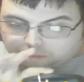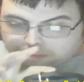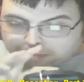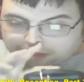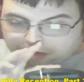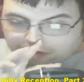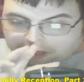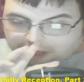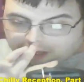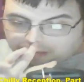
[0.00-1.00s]

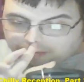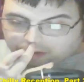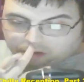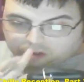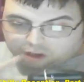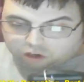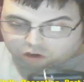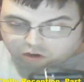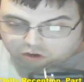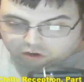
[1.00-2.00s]
Menolly, a
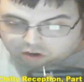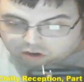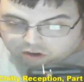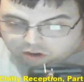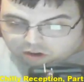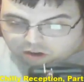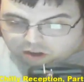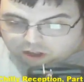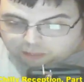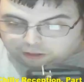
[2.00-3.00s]
musician
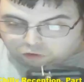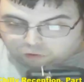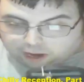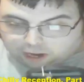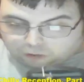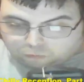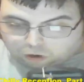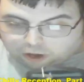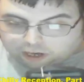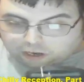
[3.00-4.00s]
in the Dragon
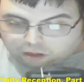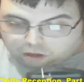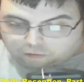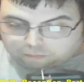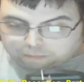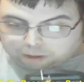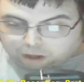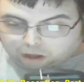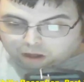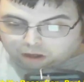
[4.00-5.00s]
Riders of
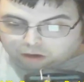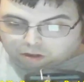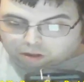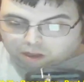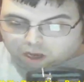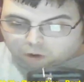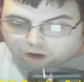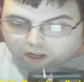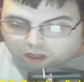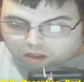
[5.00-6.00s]
Pern
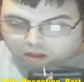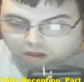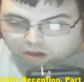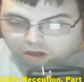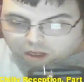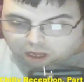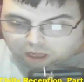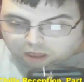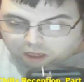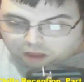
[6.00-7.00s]
series,
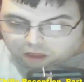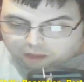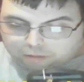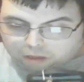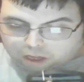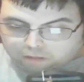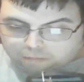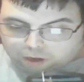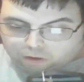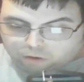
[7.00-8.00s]
is accepted
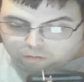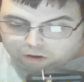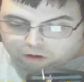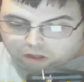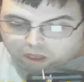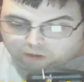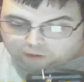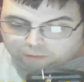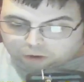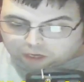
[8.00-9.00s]
by almost
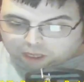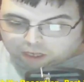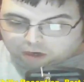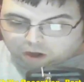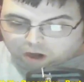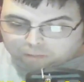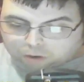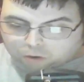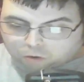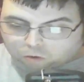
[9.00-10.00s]
everybody in Harper
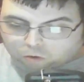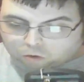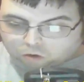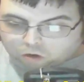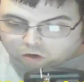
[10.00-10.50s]
Hall,